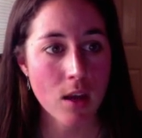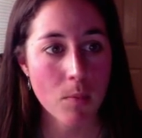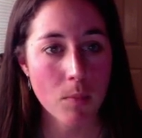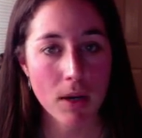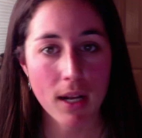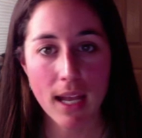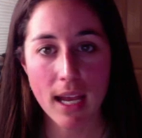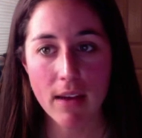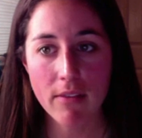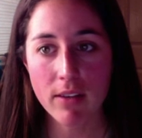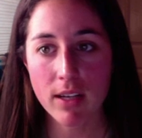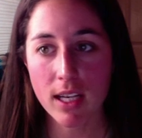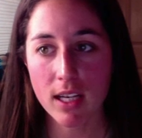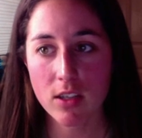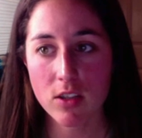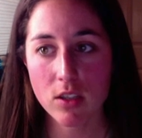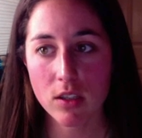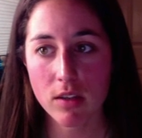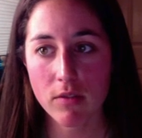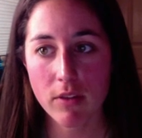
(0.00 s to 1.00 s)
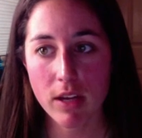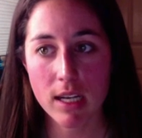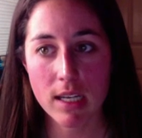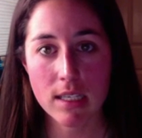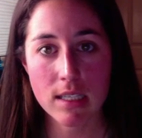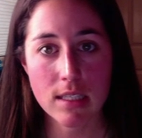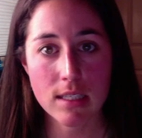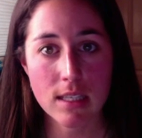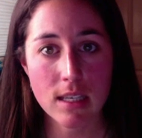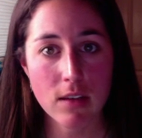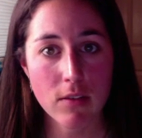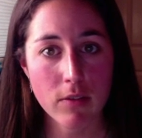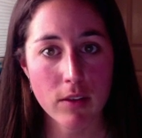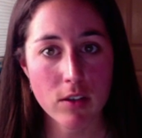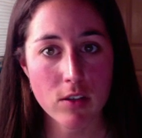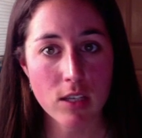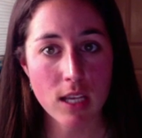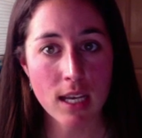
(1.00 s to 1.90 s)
but I haven't actually vetted to see if there's